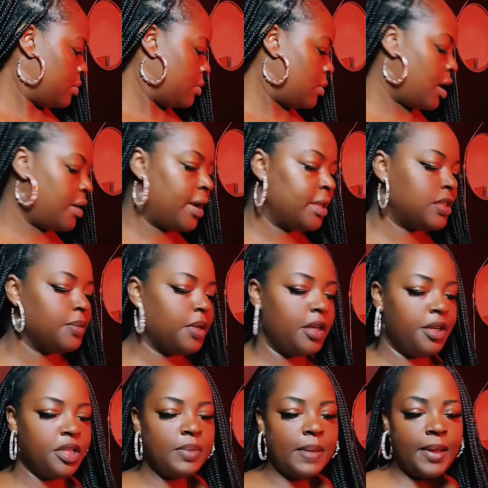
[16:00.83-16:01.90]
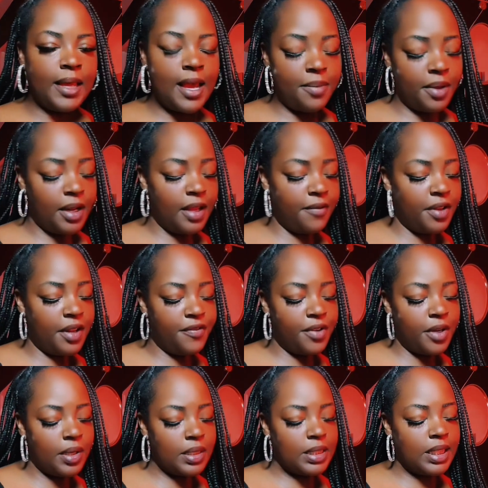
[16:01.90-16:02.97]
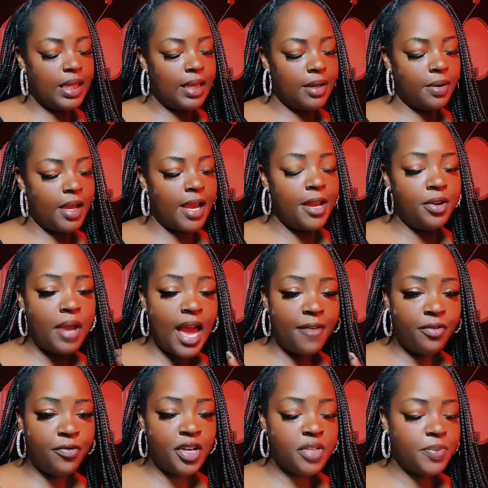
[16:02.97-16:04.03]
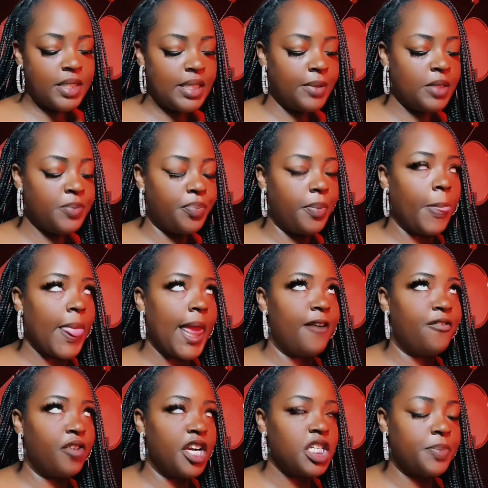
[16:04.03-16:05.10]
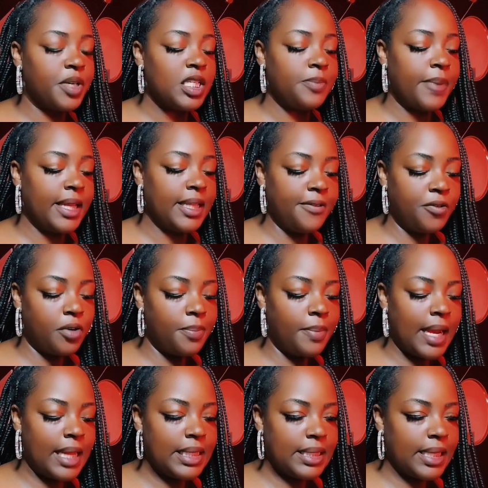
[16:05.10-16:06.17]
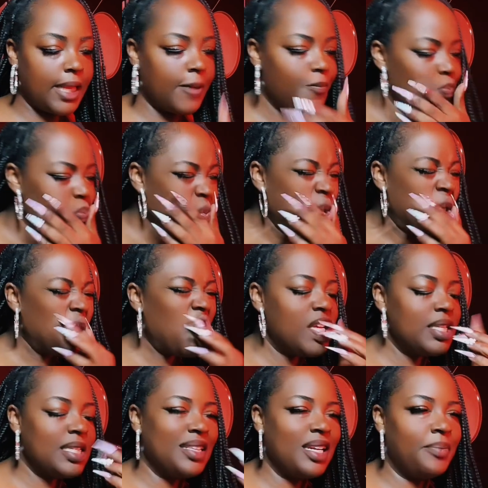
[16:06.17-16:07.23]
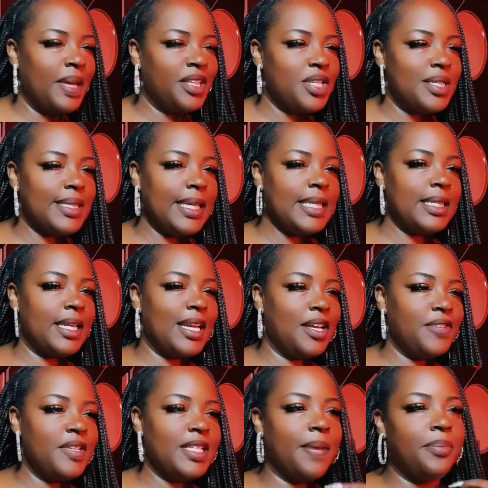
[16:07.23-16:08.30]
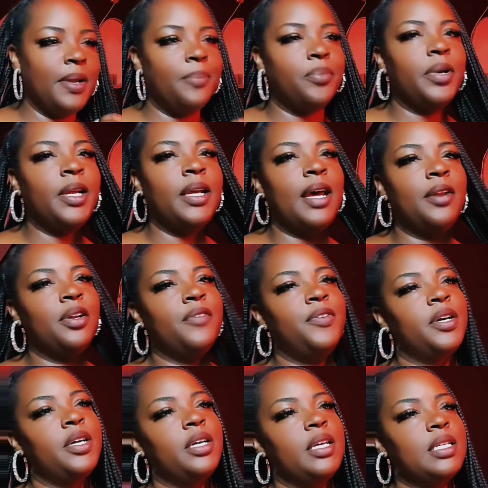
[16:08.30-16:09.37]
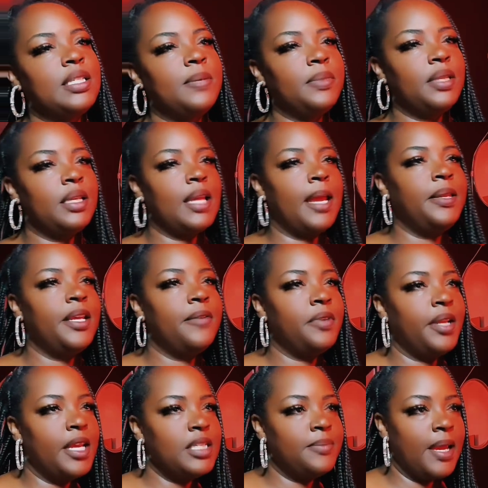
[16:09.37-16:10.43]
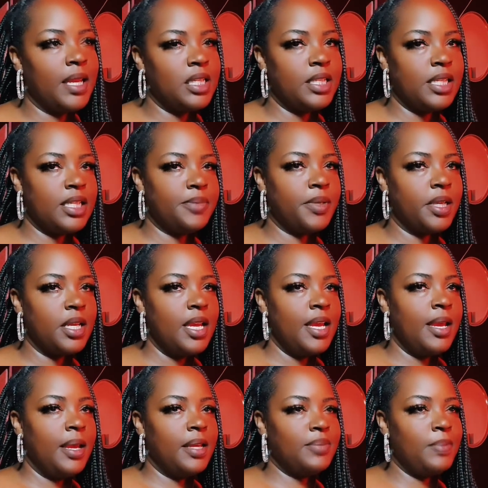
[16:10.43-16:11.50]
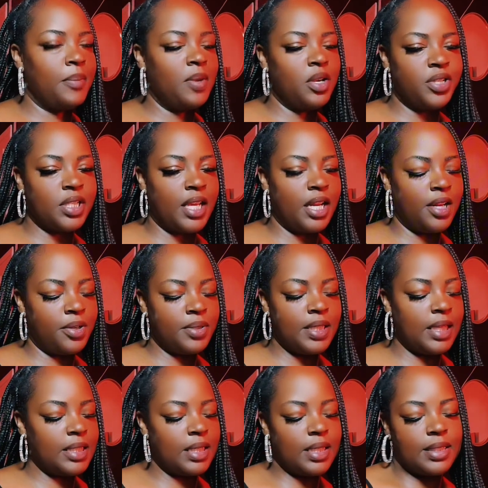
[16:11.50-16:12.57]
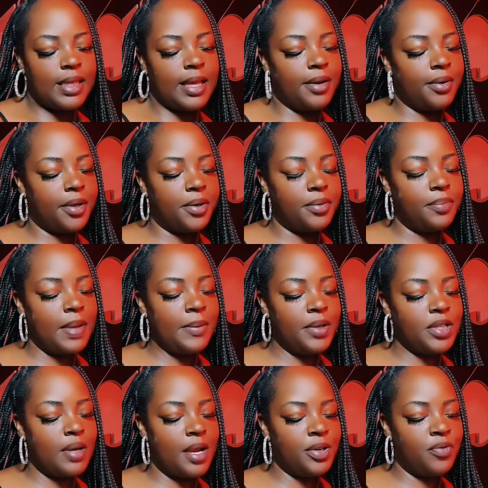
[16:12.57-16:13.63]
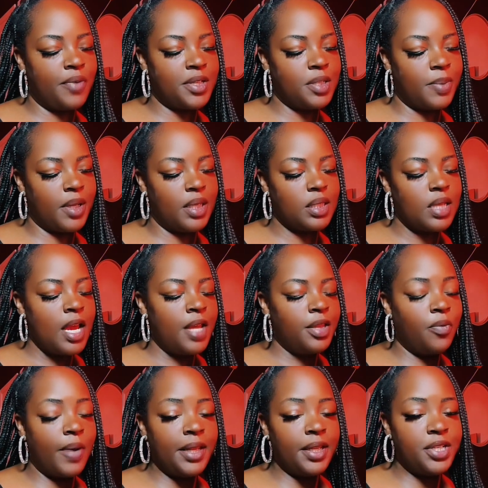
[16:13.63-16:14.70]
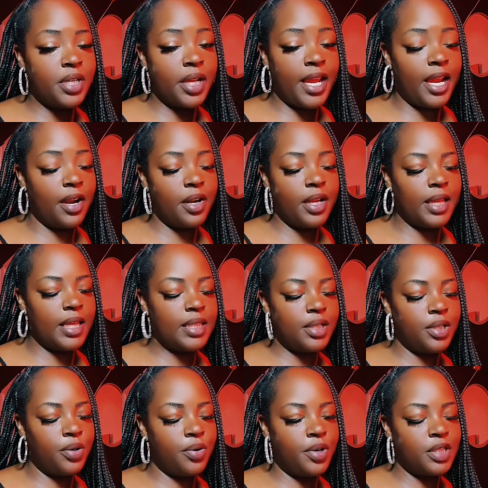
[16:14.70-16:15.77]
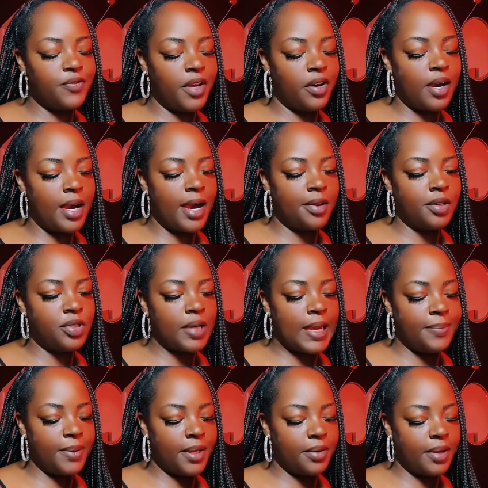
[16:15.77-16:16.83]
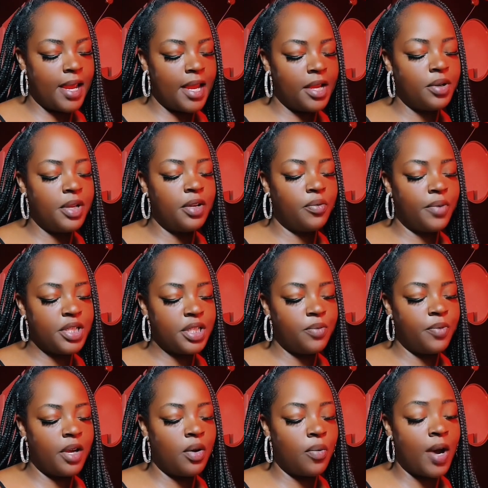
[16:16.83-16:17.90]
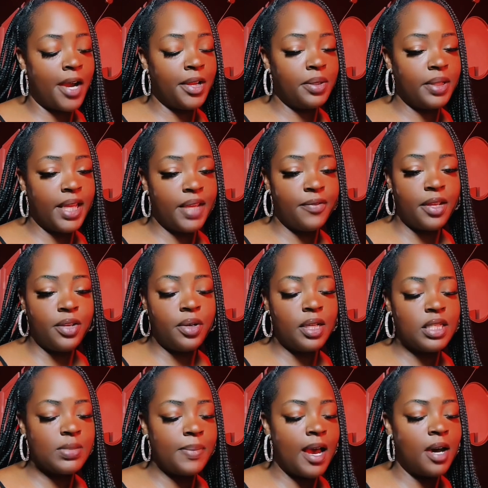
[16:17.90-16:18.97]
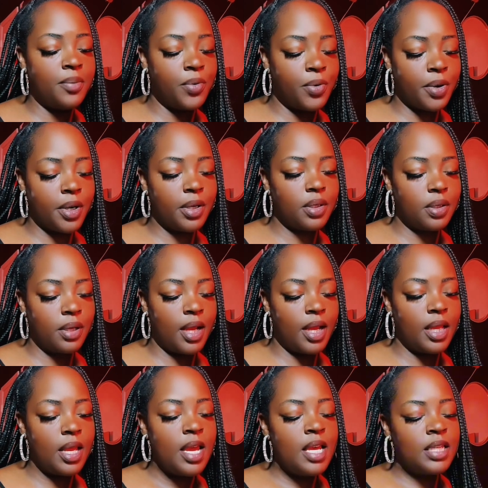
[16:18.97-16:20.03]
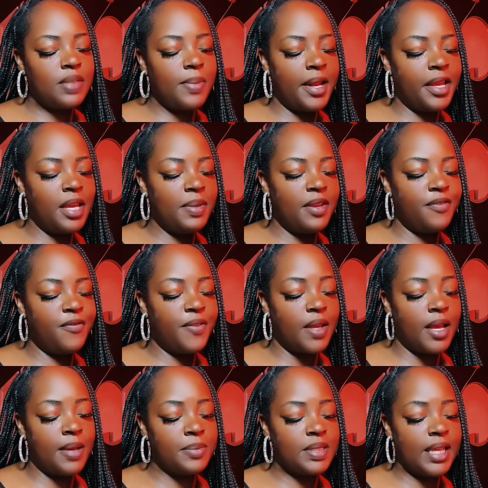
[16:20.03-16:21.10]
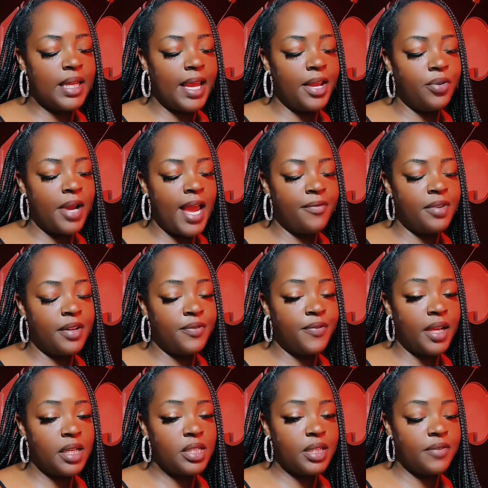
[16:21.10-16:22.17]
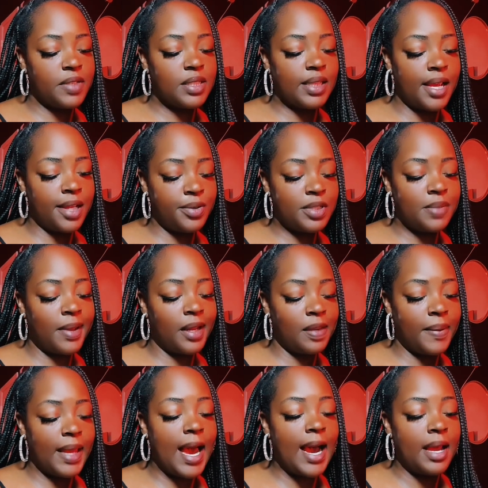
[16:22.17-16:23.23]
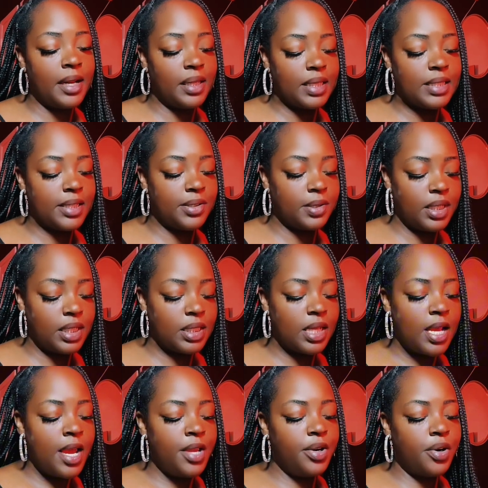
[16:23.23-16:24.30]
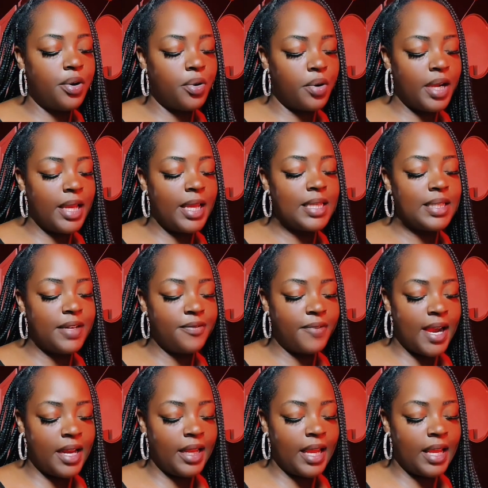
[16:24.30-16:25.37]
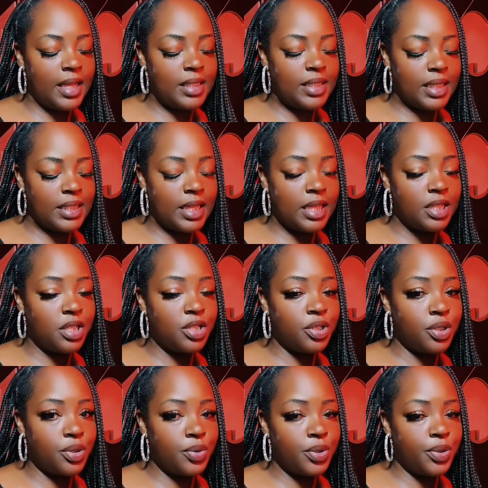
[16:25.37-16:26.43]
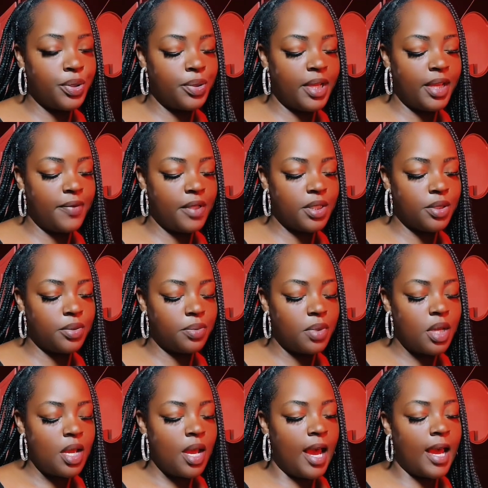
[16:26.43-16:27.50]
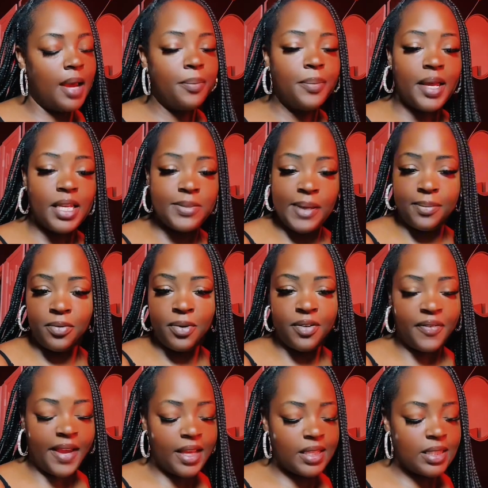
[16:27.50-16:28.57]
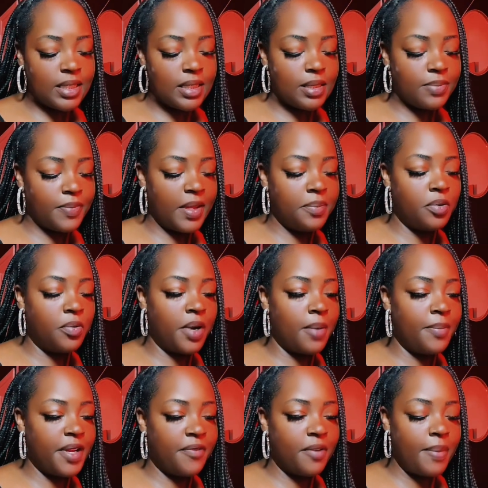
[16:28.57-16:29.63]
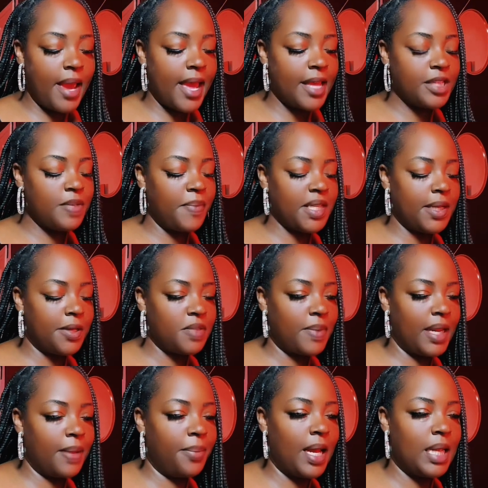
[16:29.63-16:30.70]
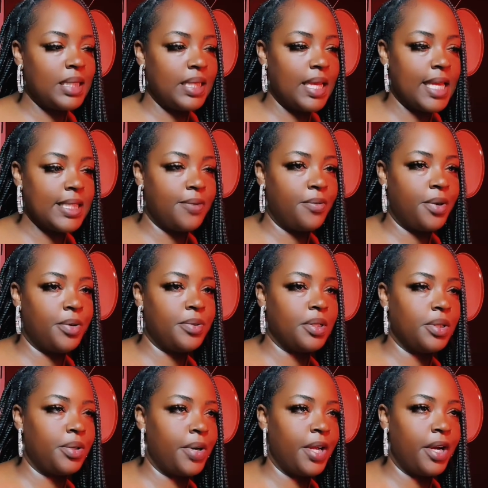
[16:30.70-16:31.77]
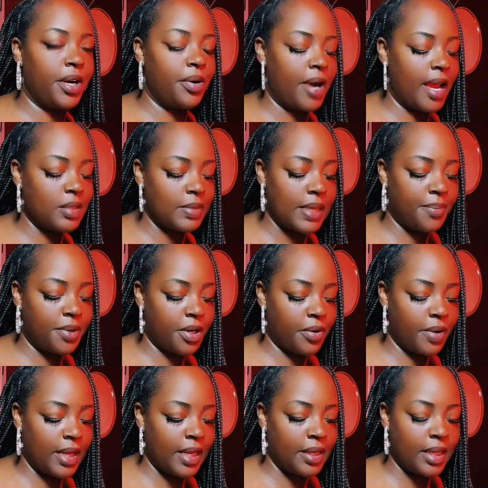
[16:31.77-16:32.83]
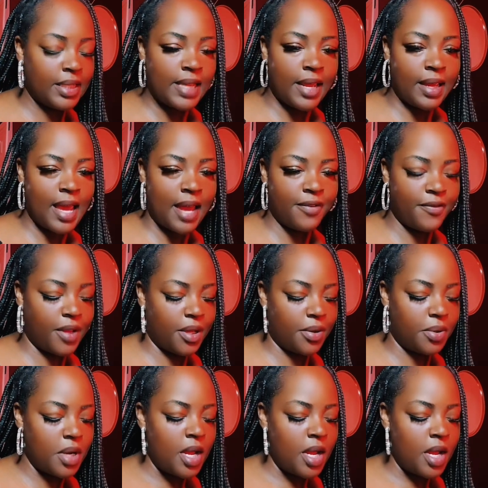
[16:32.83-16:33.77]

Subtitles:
Alright, some good news may be coming in even if you don't see it, okay? You have a fresh perspective or mindset. Also, something about your seasoning. I was gonna say paprika. I don't know if you're cooking something like deviled eggs, mac and cheese, but maybe you're just getting new seasonings. I don't know. Maybe try new recipes. The weight that you're carrying isn't yours. Figure out how to drop it, okay? You need to wish them well while you leave, and you can smile more, okay? Somebody could be sick and or having an infection. If it's not you, somebody could be hiding this illness. Your aura is inviting and addicting. Just choose who you give it to, because people wear faces. People wear different masks. You may know somebody in politics, someone who's a lawyer or has some type of degree that does that kind of field.